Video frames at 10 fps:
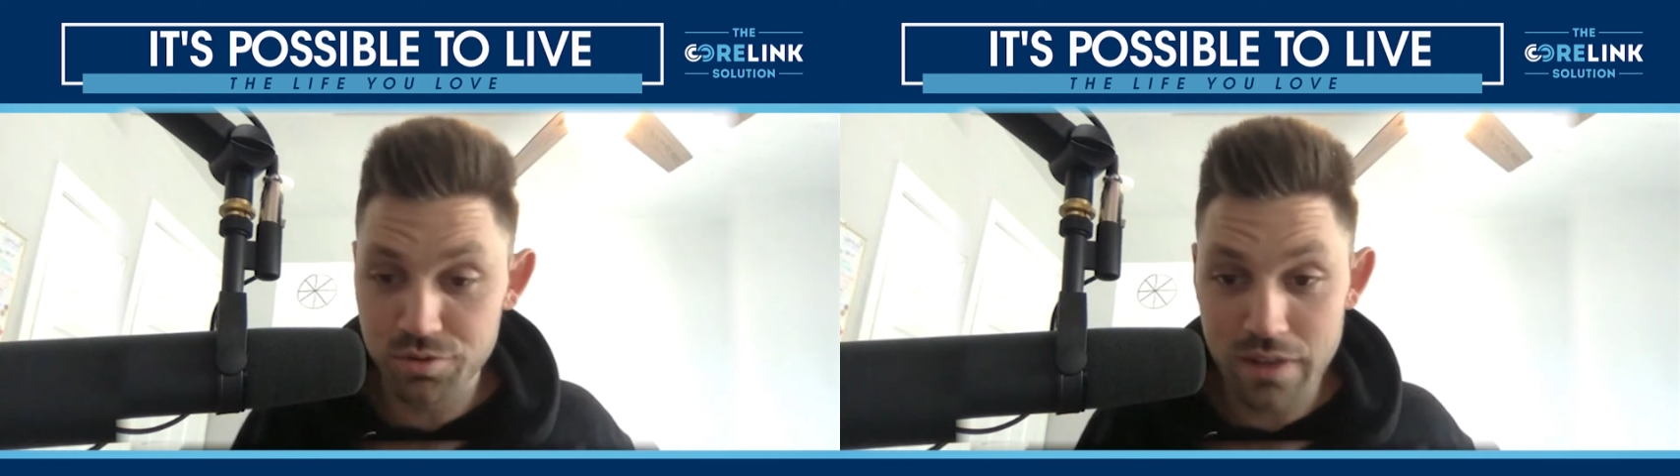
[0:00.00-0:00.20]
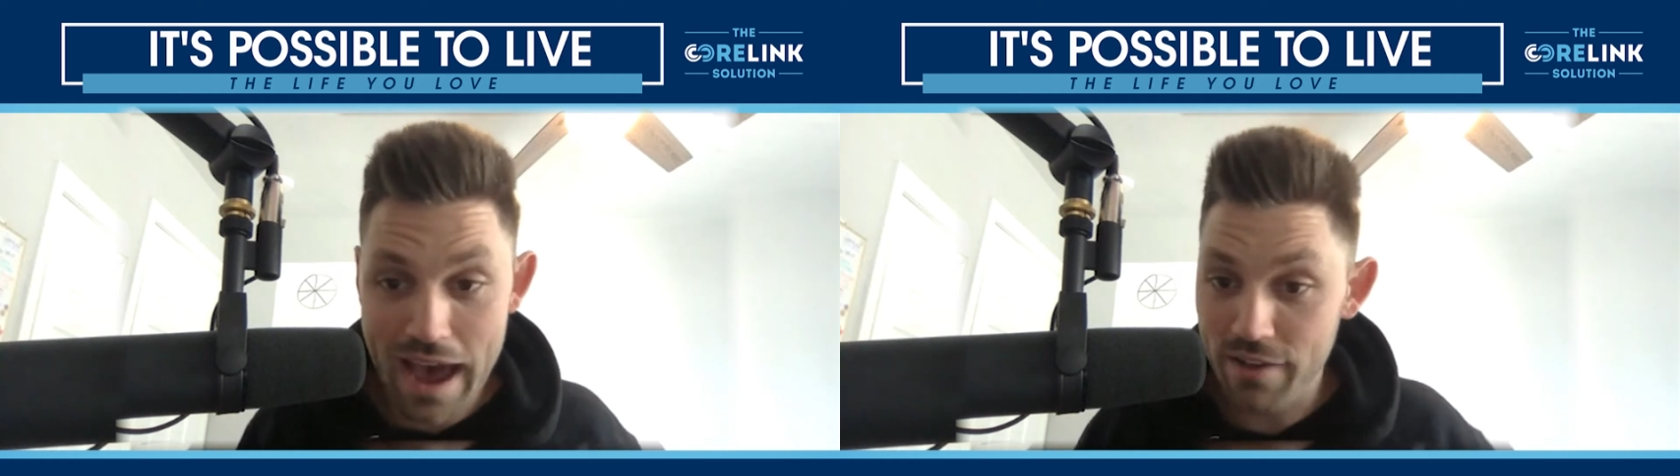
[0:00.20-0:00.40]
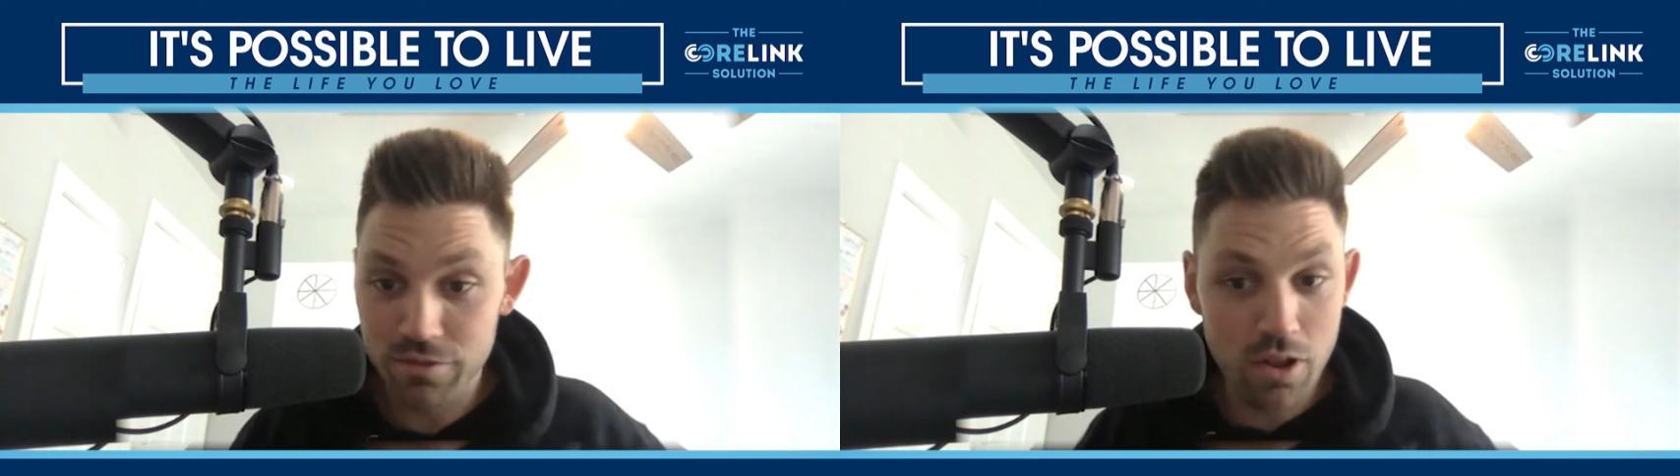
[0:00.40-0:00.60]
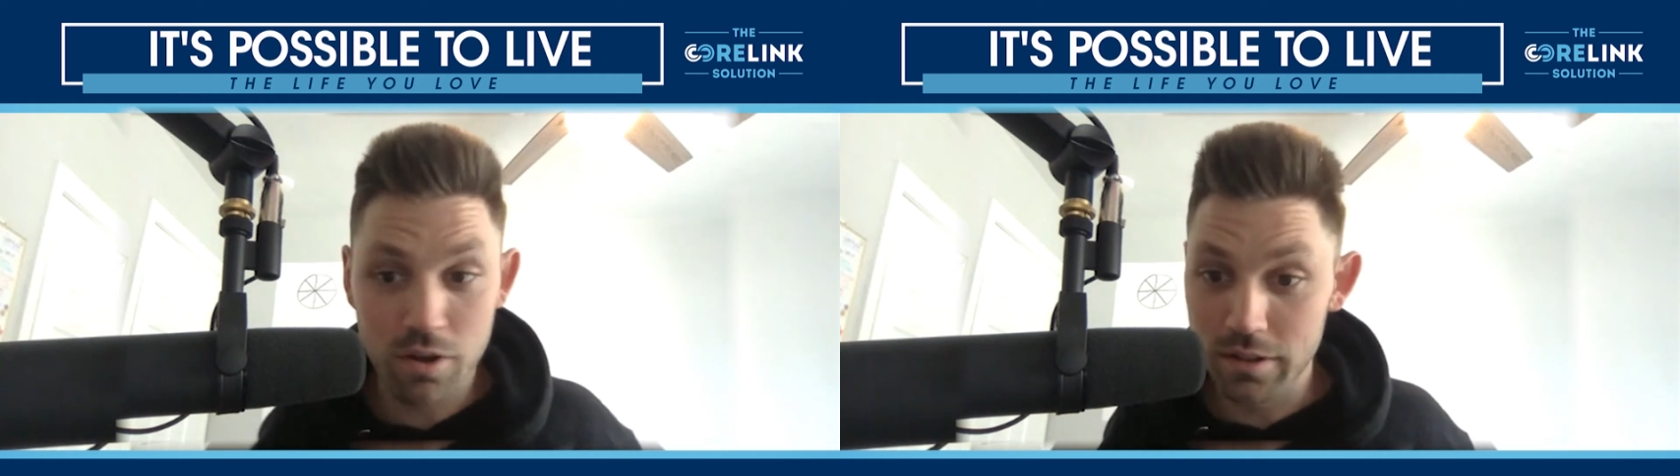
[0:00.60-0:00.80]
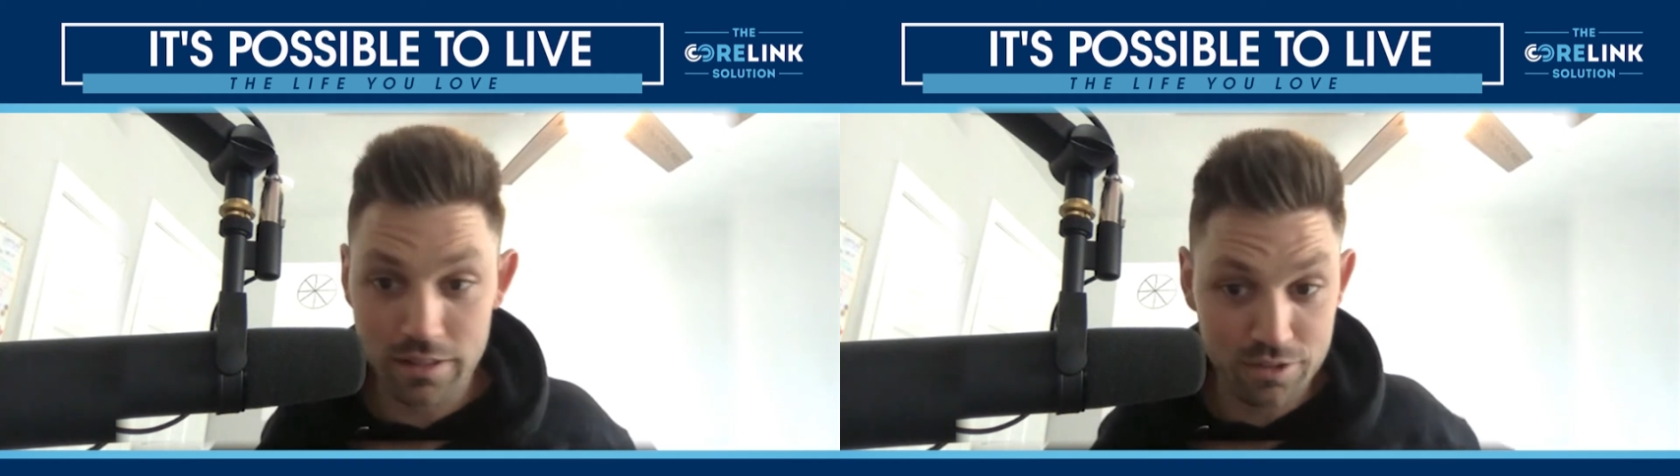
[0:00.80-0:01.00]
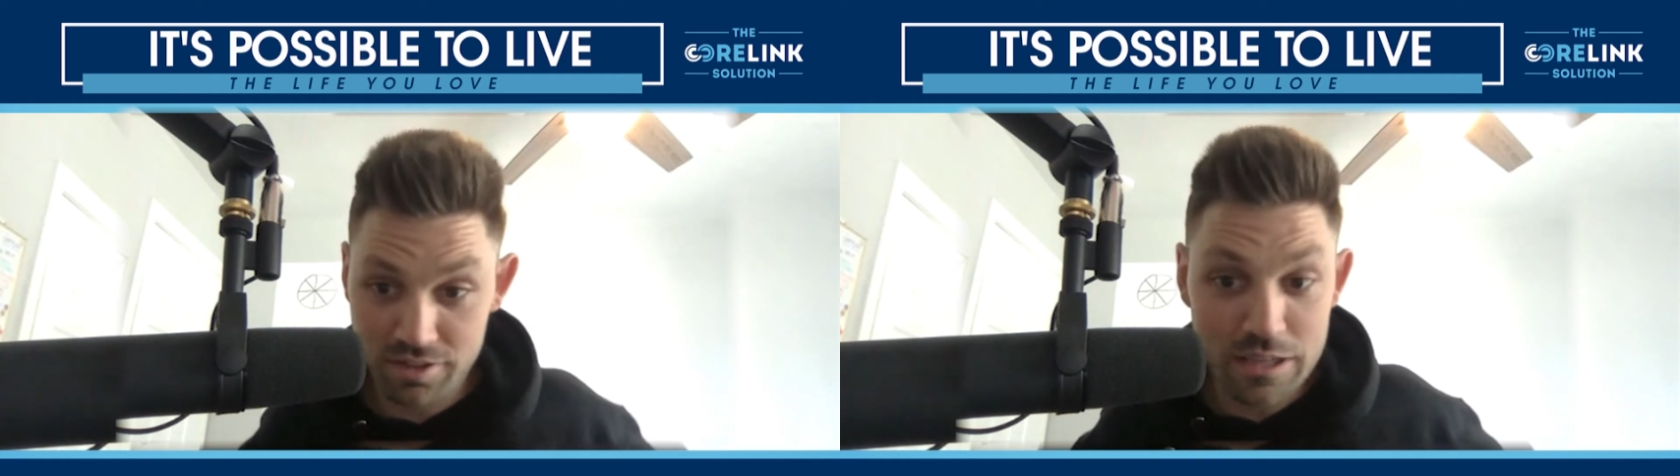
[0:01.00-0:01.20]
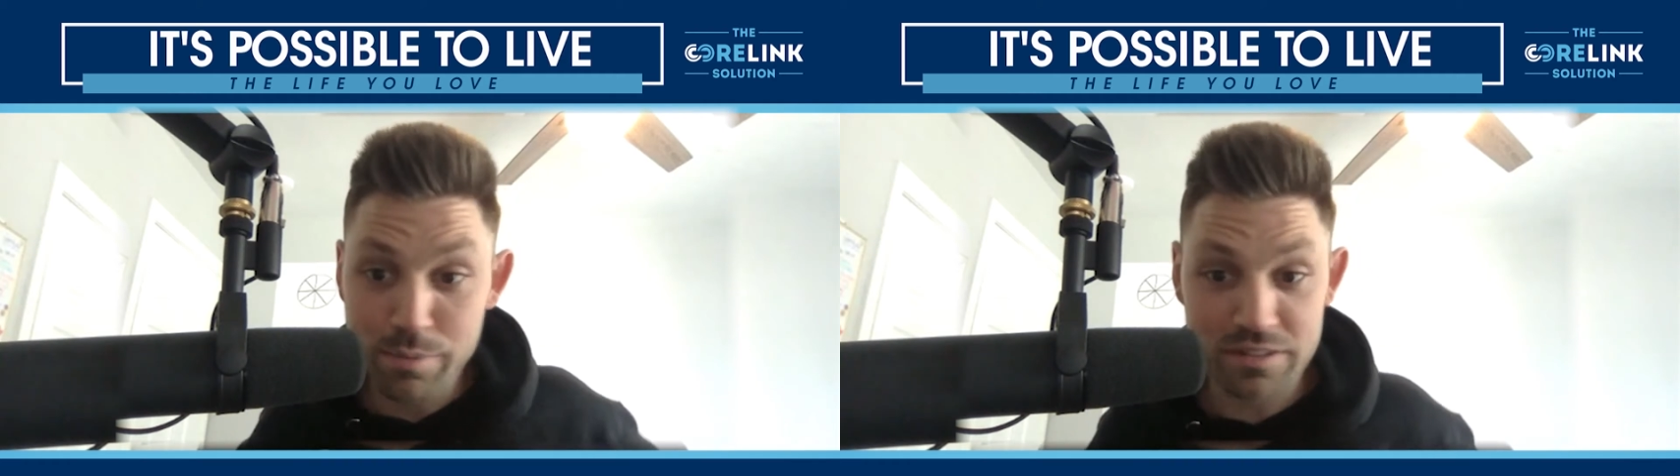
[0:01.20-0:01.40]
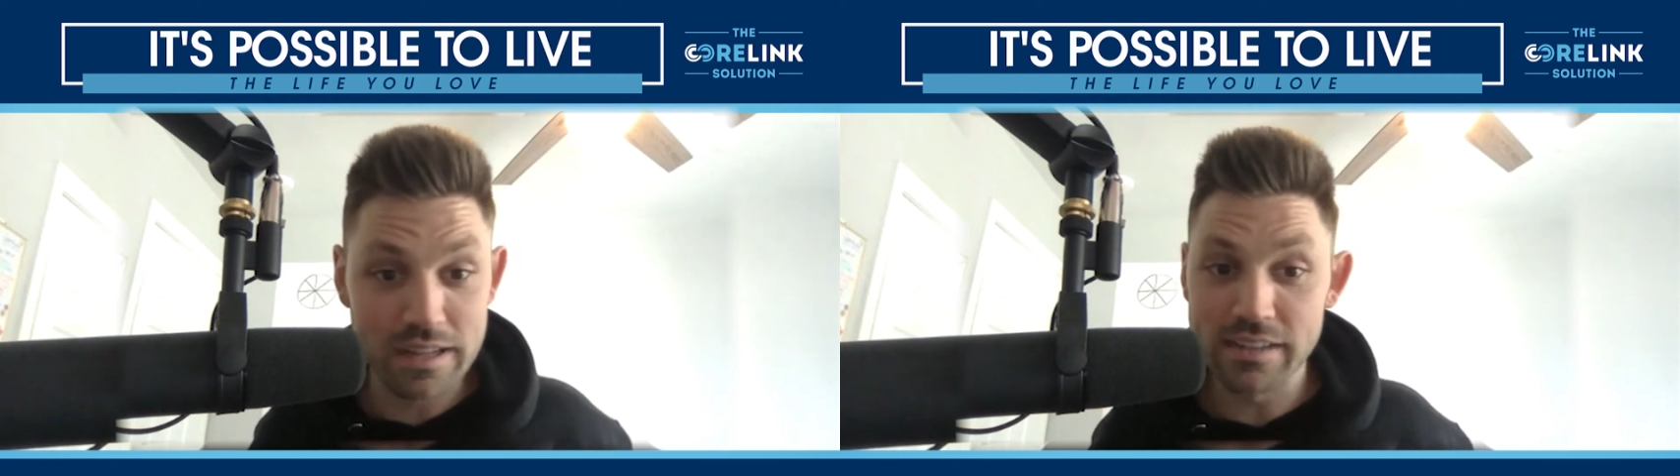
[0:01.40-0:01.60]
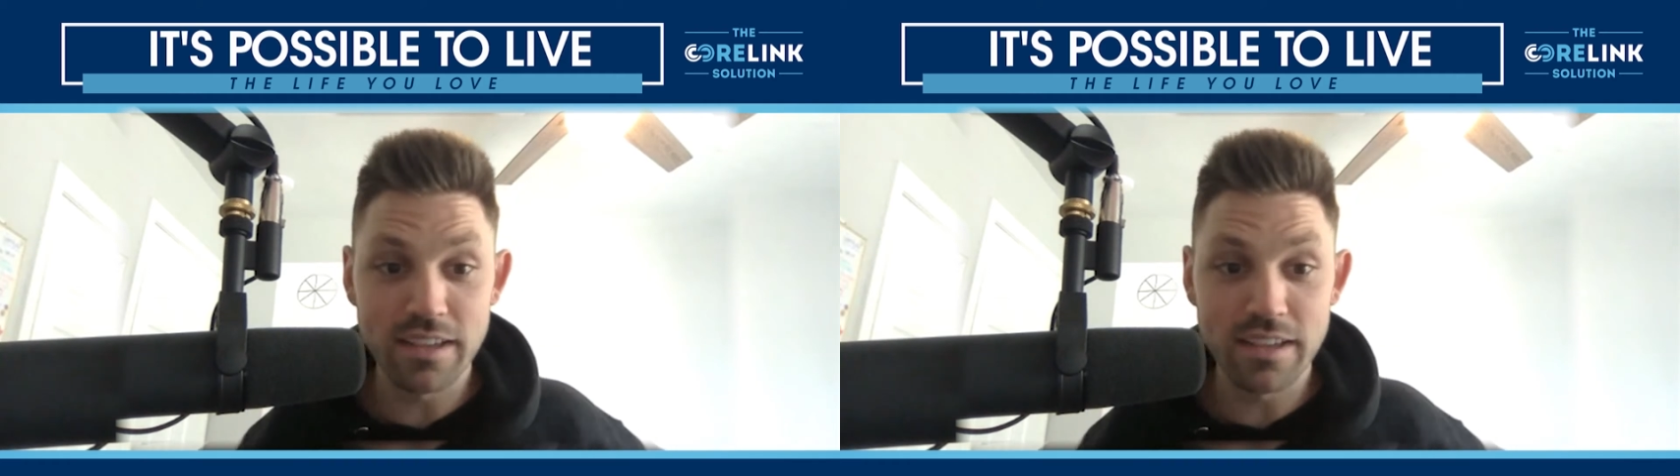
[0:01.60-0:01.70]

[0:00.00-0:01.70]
have sleepless nights.